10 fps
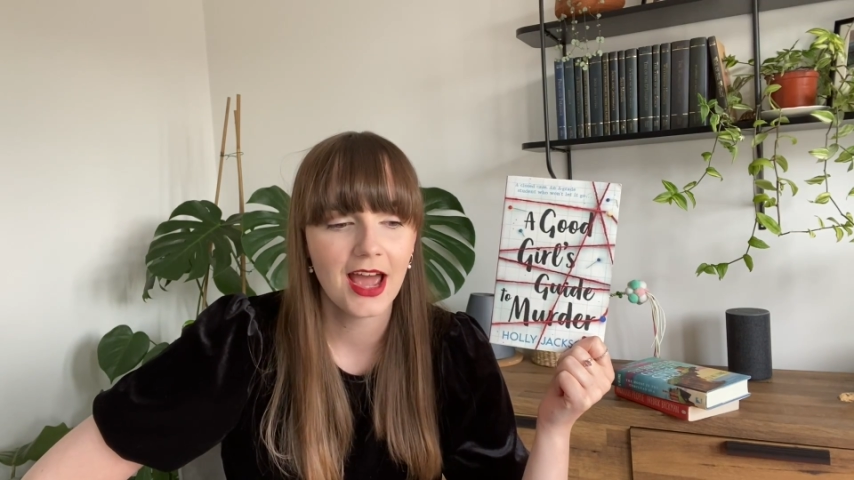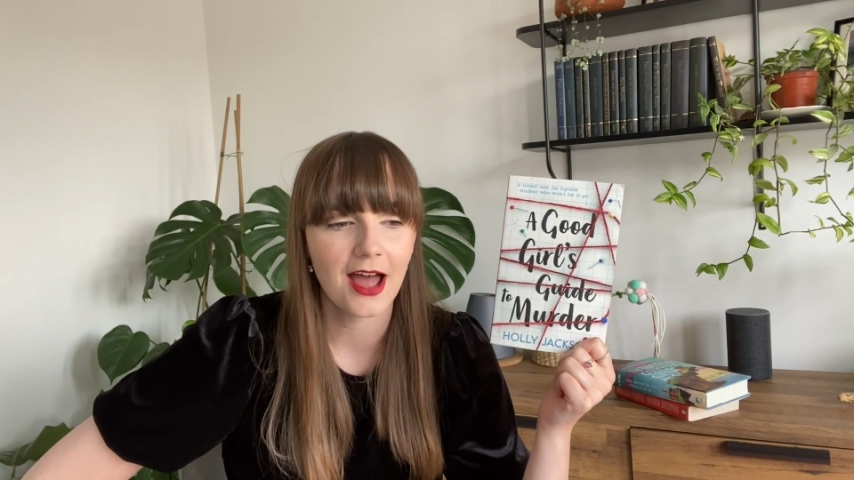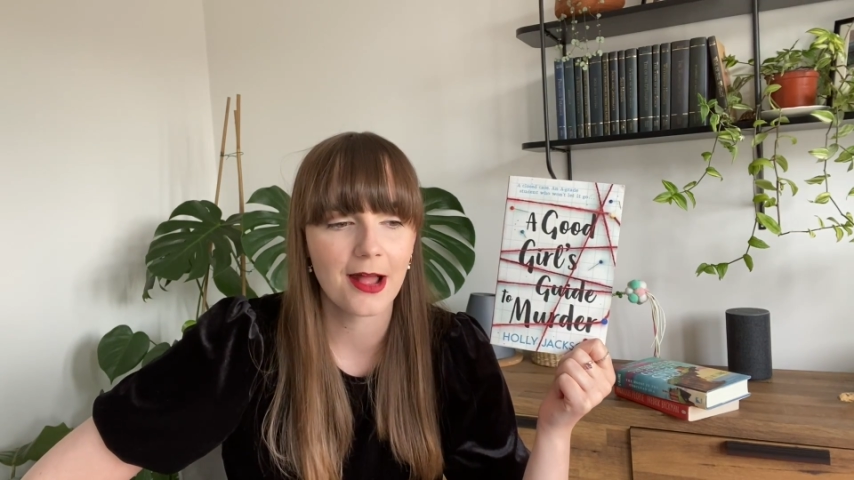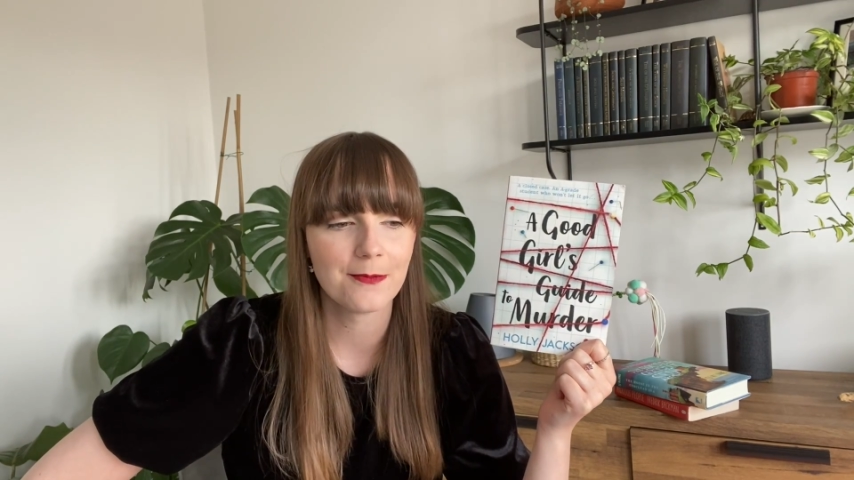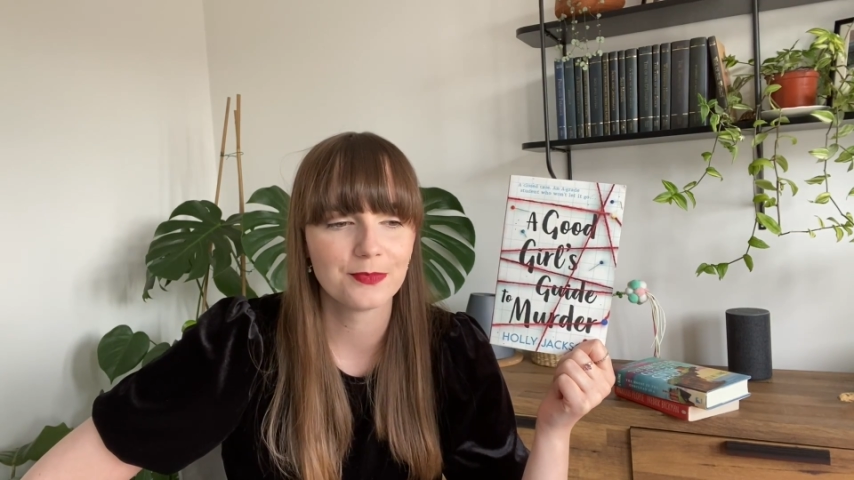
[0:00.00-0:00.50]

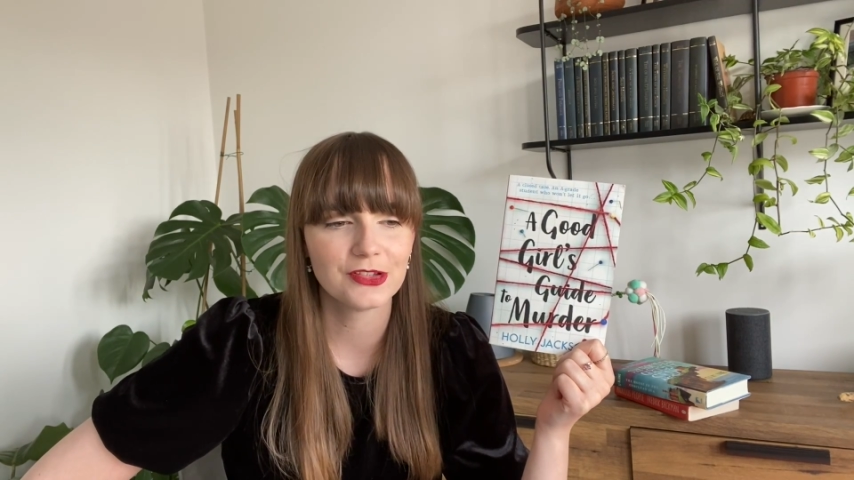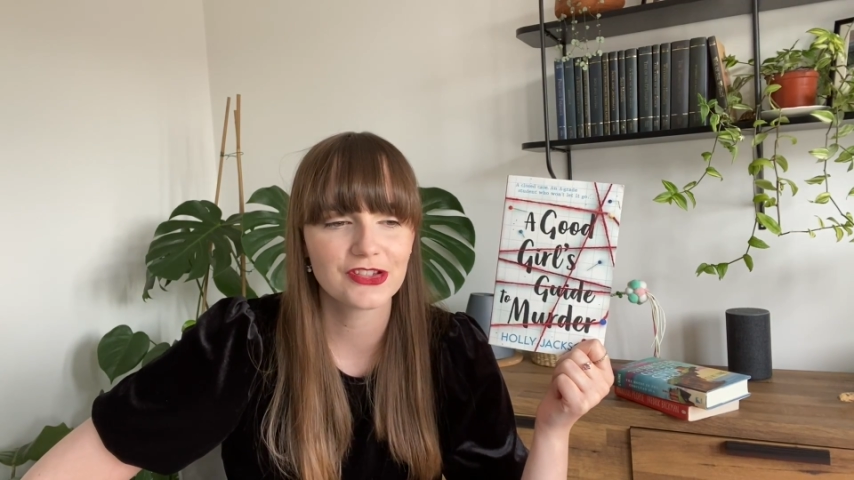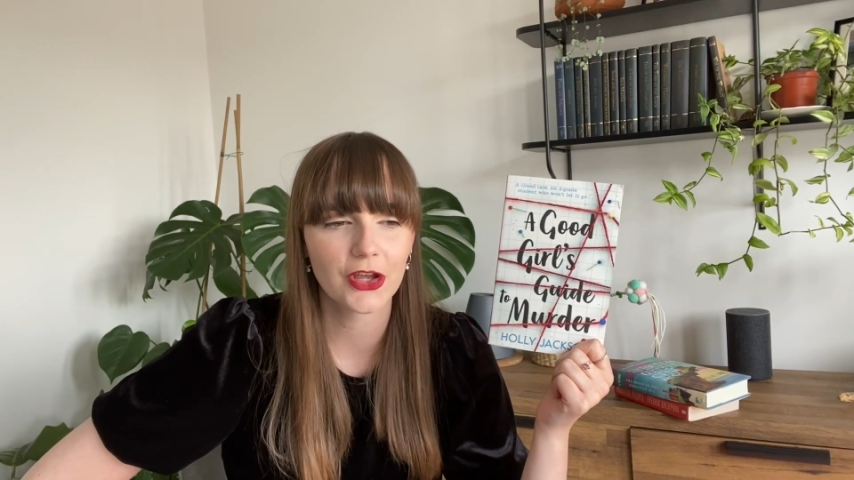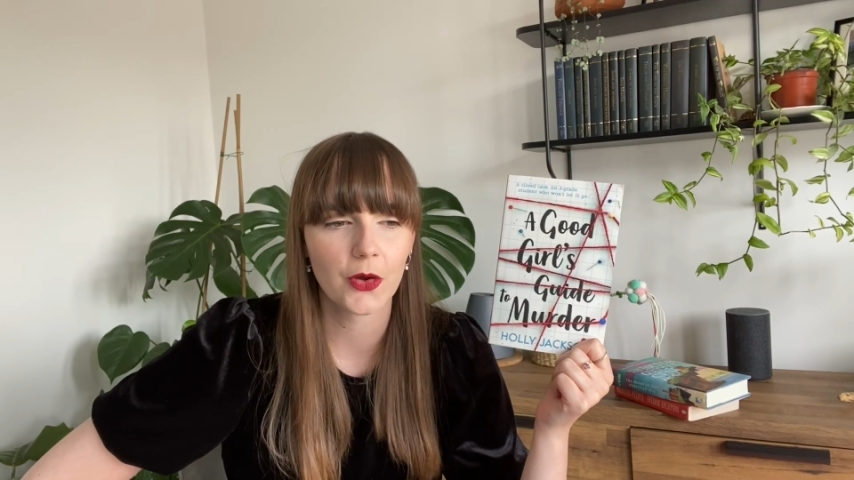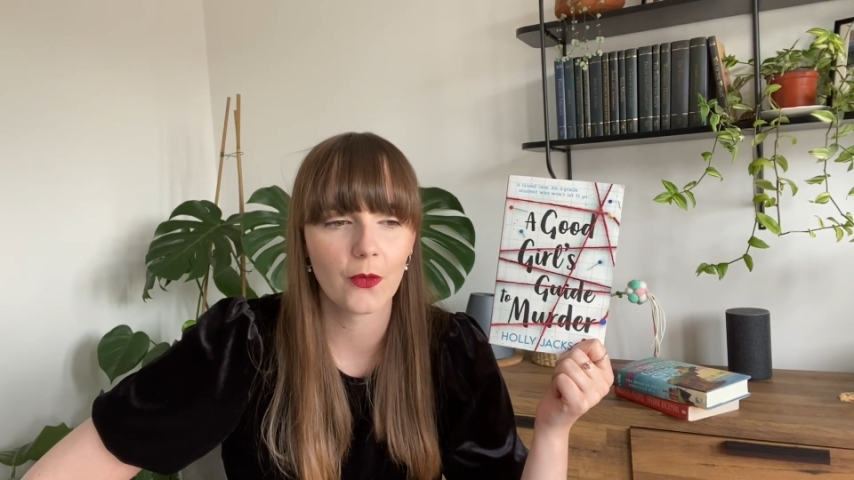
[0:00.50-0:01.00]
Um,
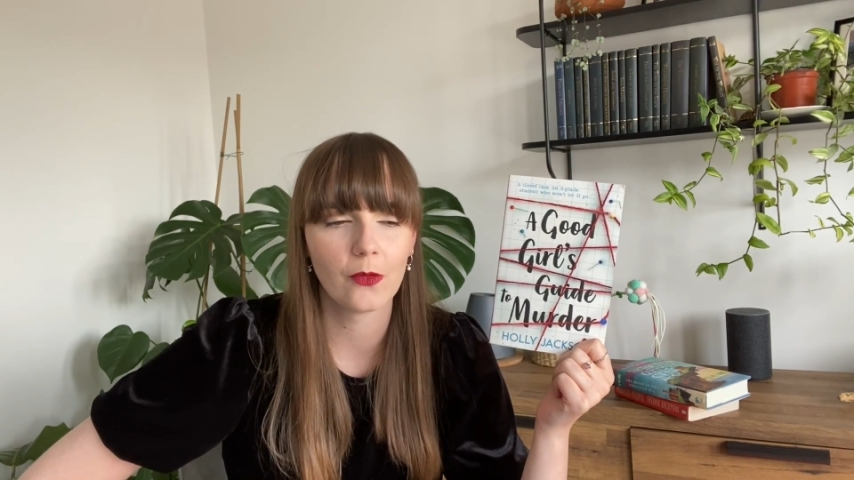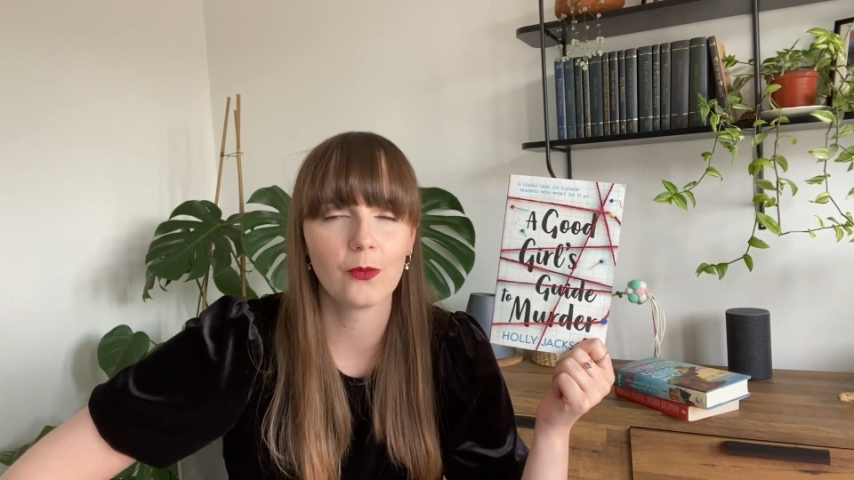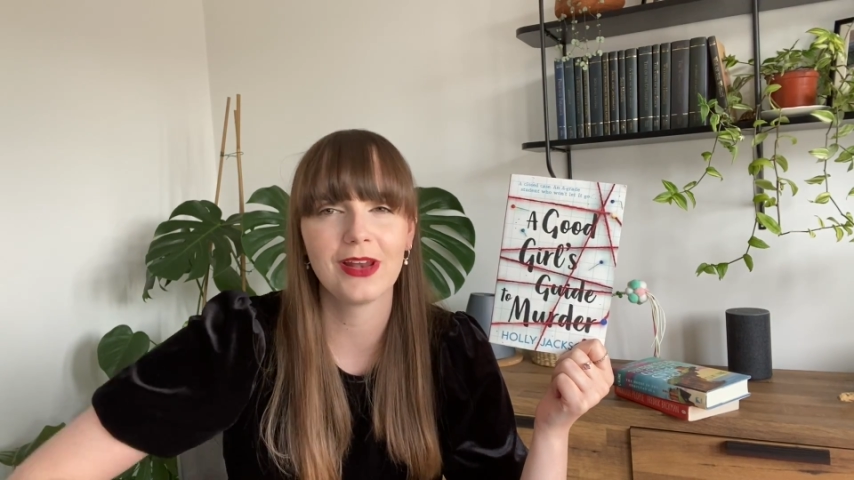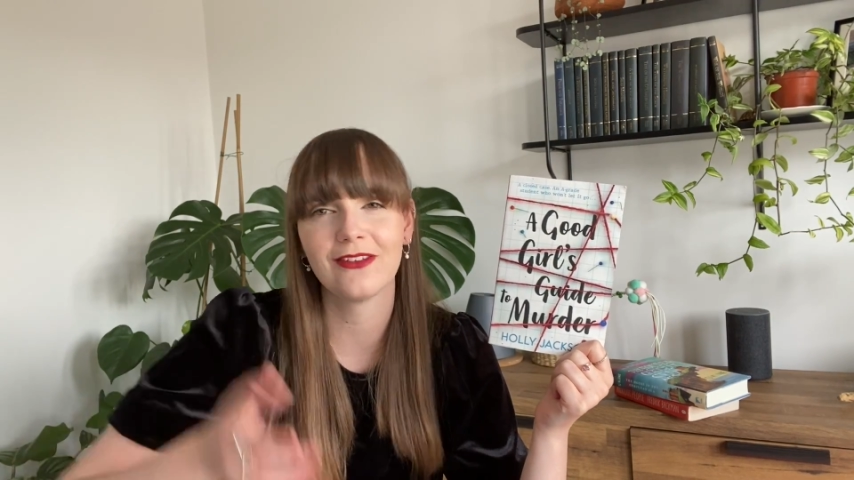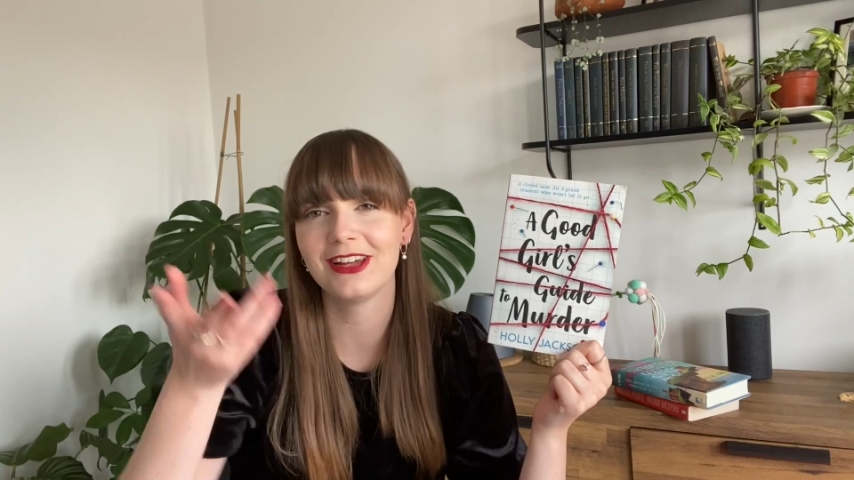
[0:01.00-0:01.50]
so
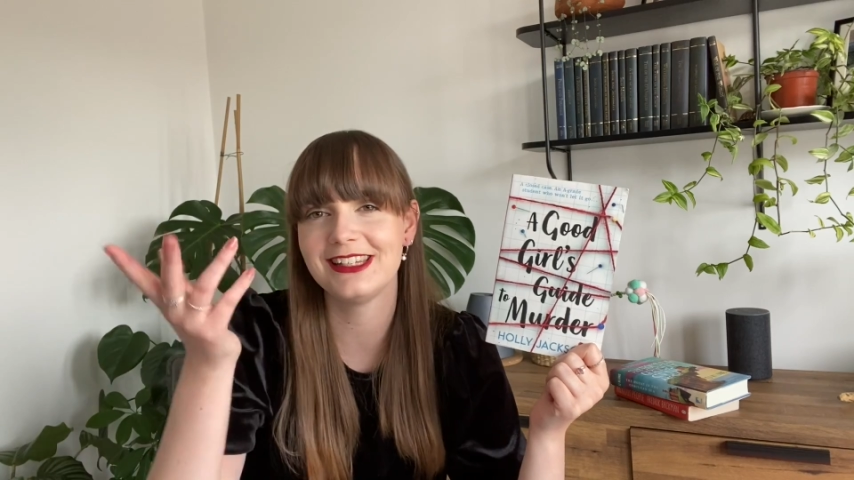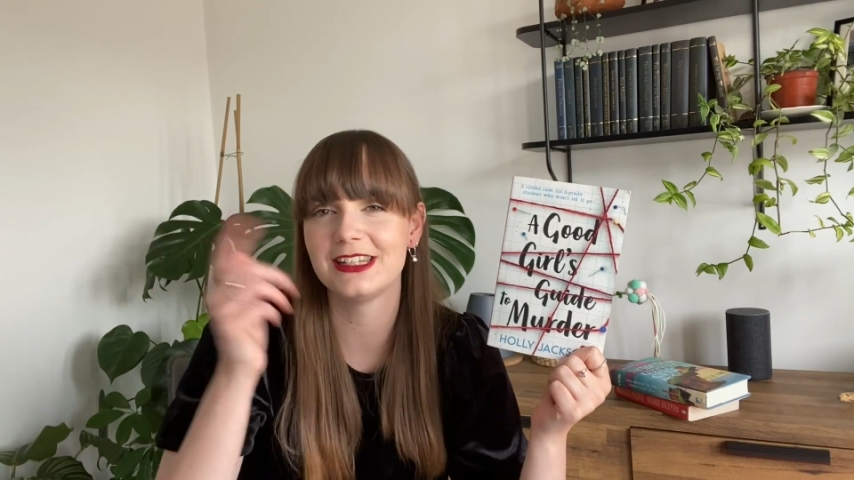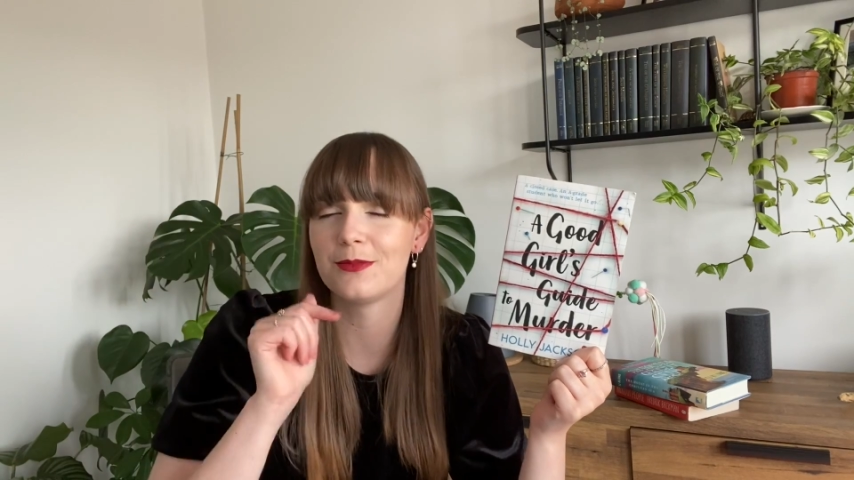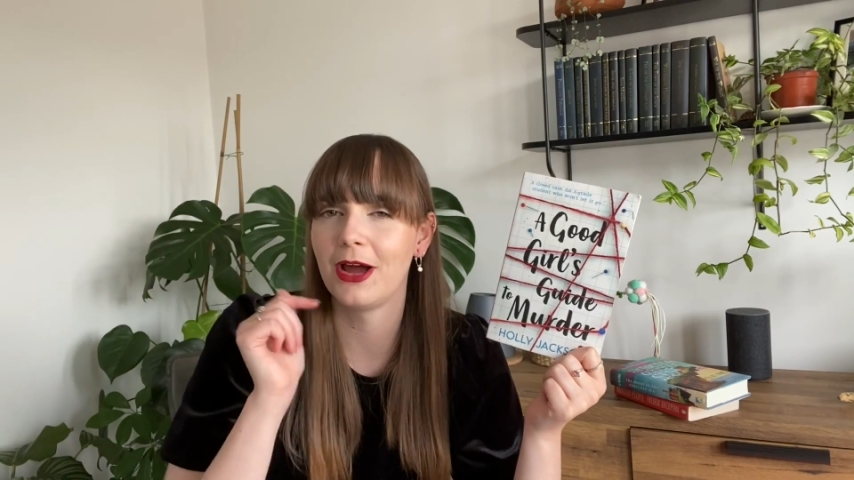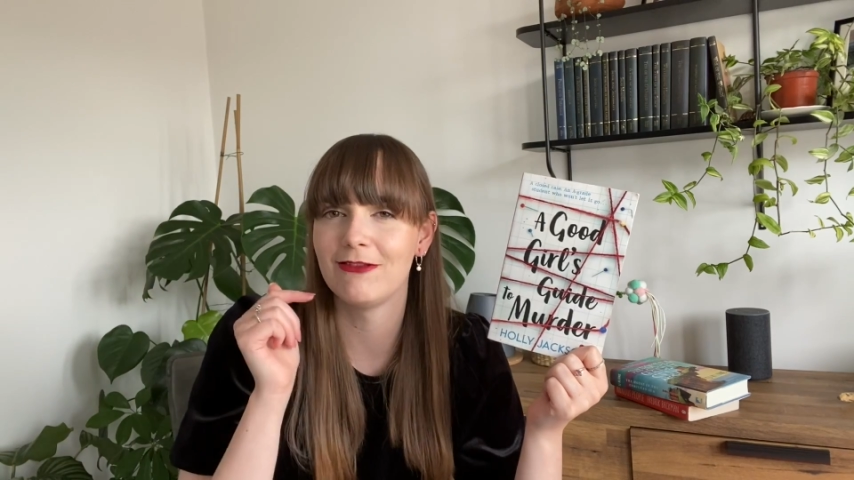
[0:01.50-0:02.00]
when I
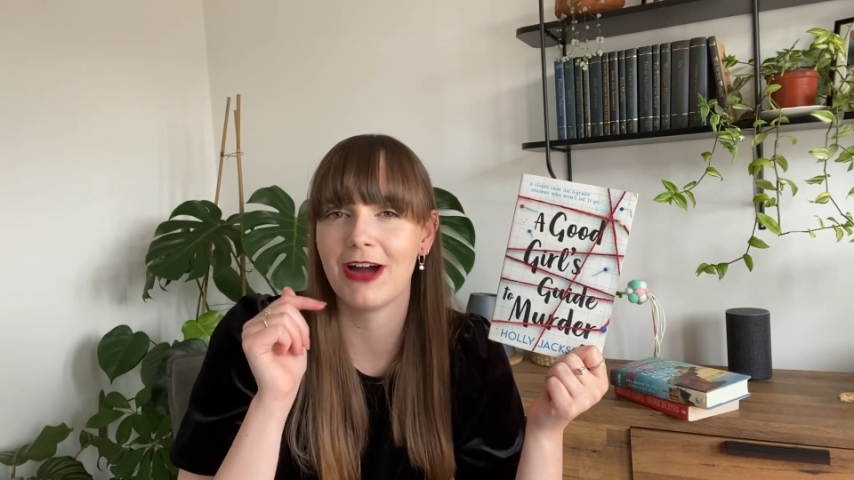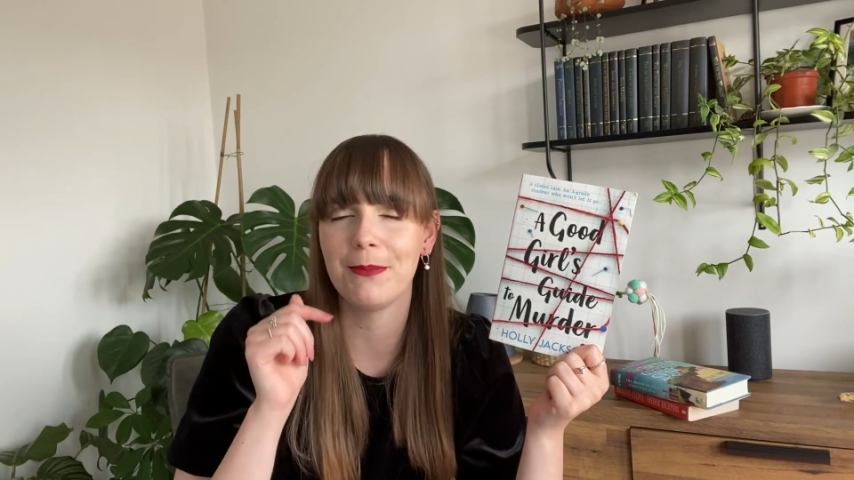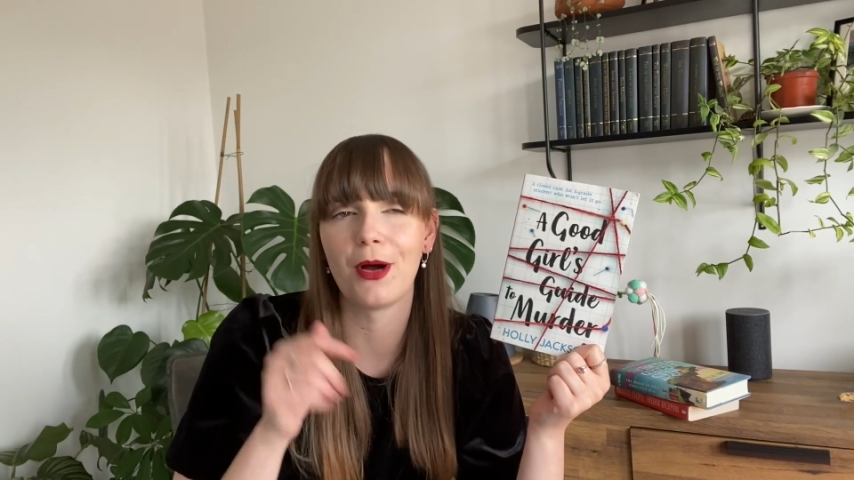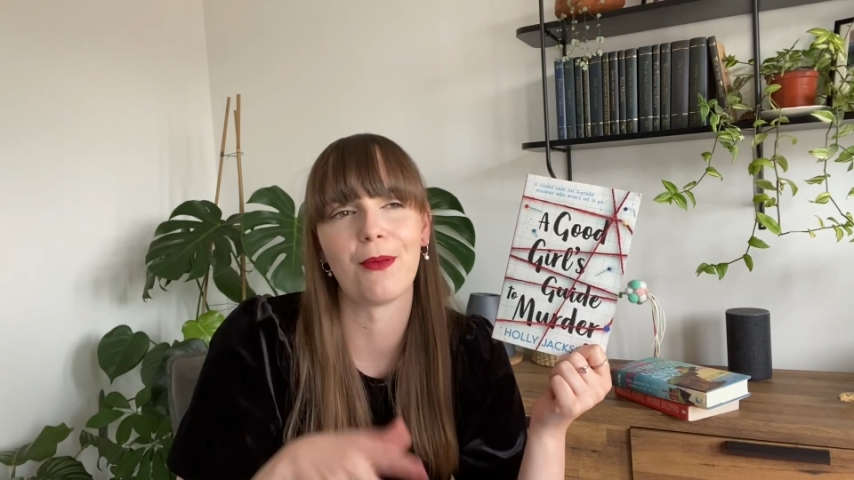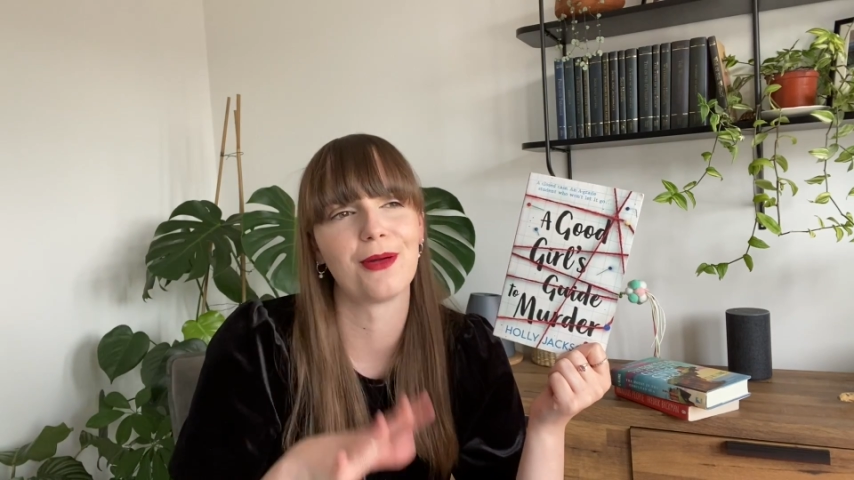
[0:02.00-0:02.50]
did my wrap up,